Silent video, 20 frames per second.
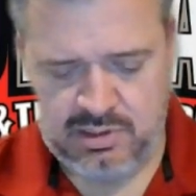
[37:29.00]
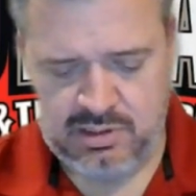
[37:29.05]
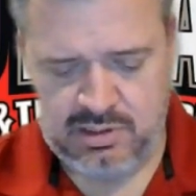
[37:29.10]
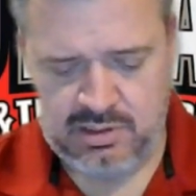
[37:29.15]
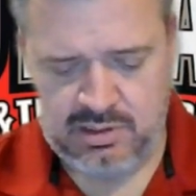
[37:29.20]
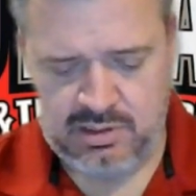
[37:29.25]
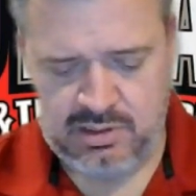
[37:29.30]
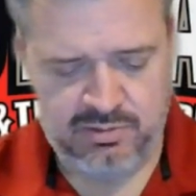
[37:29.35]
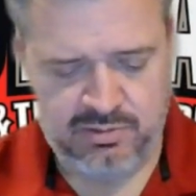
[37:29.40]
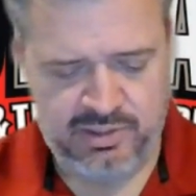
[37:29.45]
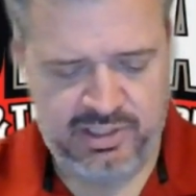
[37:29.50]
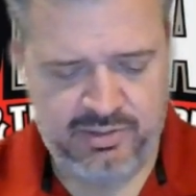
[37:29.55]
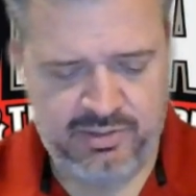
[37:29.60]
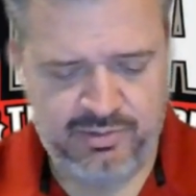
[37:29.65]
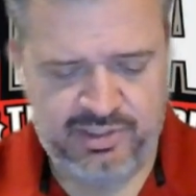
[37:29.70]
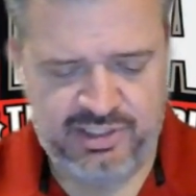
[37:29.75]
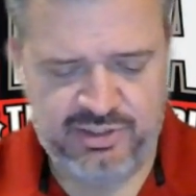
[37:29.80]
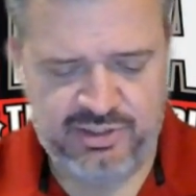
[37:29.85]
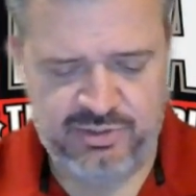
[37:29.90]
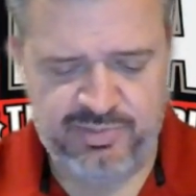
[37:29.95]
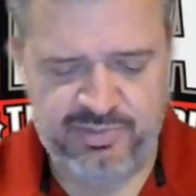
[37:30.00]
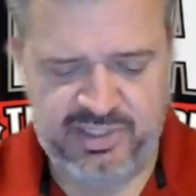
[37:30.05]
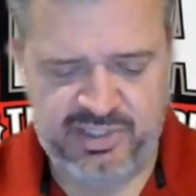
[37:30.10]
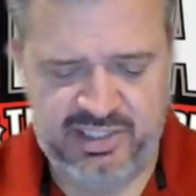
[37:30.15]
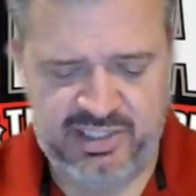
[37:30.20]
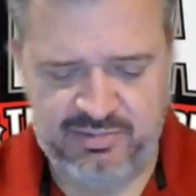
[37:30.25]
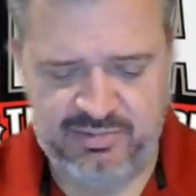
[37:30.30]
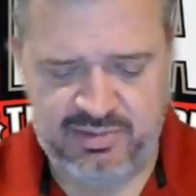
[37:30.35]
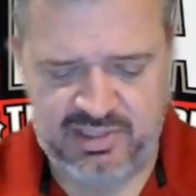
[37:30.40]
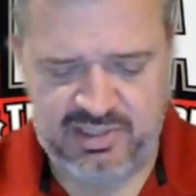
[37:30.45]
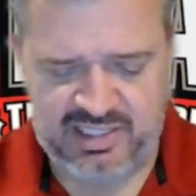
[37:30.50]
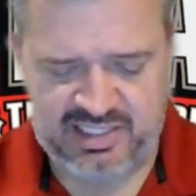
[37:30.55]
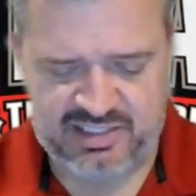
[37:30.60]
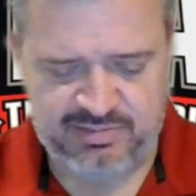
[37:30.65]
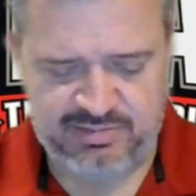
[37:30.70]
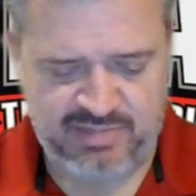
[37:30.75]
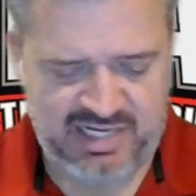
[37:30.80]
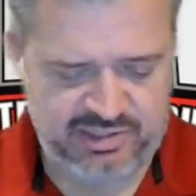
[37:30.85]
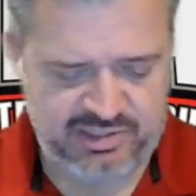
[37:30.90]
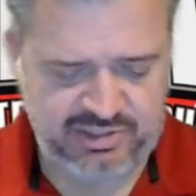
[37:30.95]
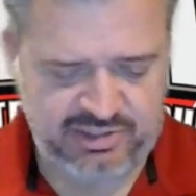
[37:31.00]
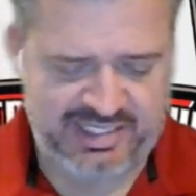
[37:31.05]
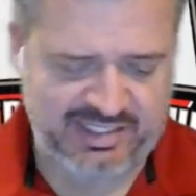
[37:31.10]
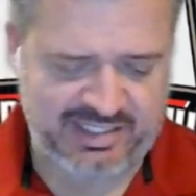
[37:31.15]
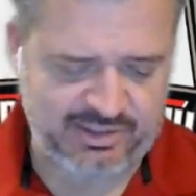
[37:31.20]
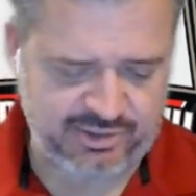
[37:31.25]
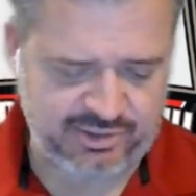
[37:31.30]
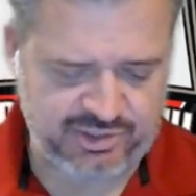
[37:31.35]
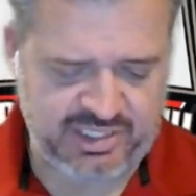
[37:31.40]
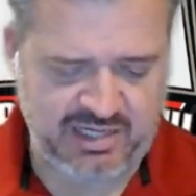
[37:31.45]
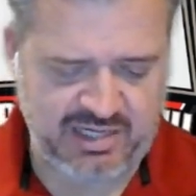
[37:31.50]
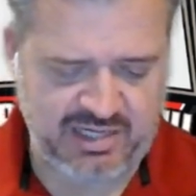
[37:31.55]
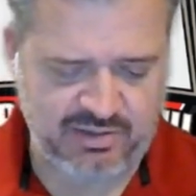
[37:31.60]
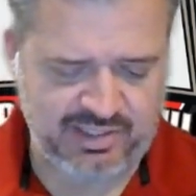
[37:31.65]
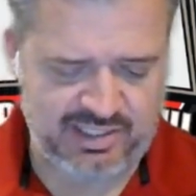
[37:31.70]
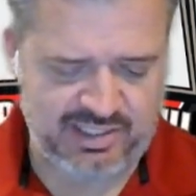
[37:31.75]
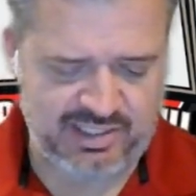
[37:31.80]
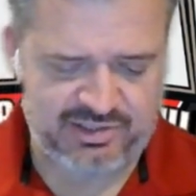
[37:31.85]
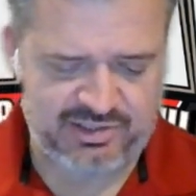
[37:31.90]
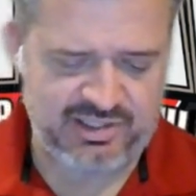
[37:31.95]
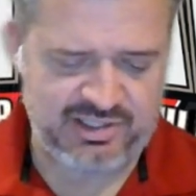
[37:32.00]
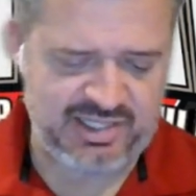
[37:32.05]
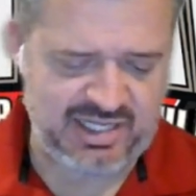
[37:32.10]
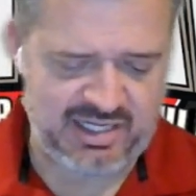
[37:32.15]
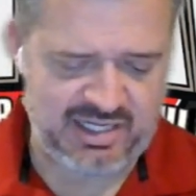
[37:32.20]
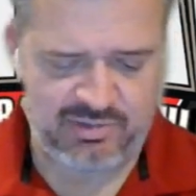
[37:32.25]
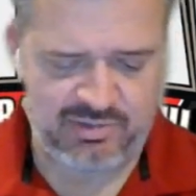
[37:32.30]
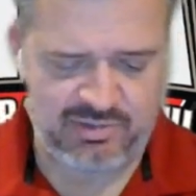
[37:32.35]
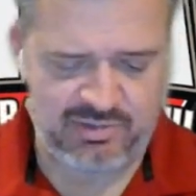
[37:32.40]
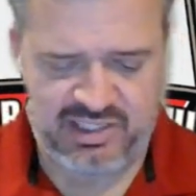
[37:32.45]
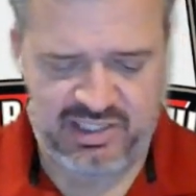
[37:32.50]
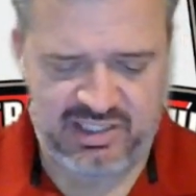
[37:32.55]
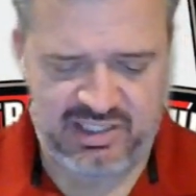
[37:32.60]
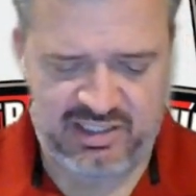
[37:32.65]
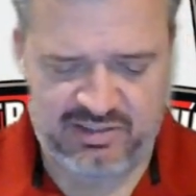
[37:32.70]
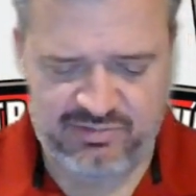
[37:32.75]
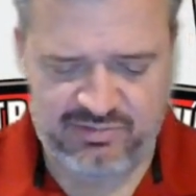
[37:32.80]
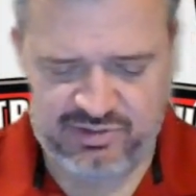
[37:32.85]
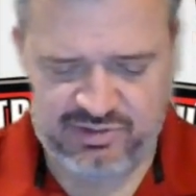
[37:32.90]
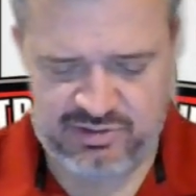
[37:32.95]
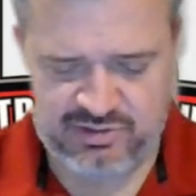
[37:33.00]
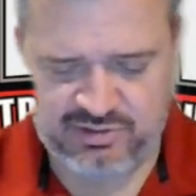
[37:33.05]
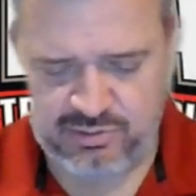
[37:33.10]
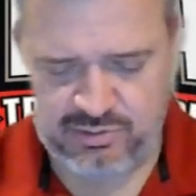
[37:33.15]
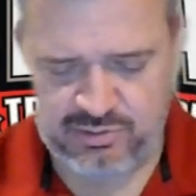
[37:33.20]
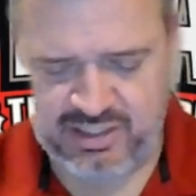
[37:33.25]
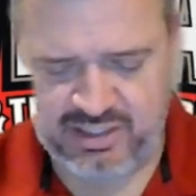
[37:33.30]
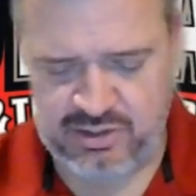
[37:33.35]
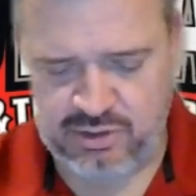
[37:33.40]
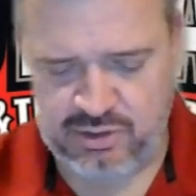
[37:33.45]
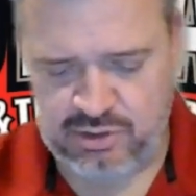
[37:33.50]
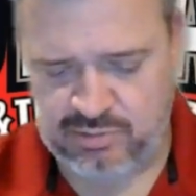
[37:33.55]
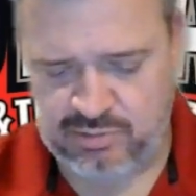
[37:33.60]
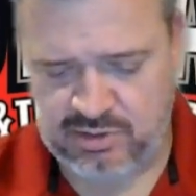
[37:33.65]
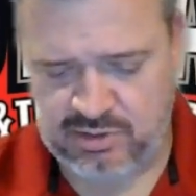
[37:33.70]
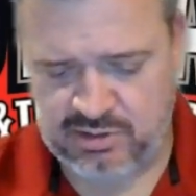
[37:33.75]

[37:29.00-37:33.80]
the 3.0 diesel pickup class. Mod Tractors, Donald Nelson, Cameron Neves, Craig Ulmer,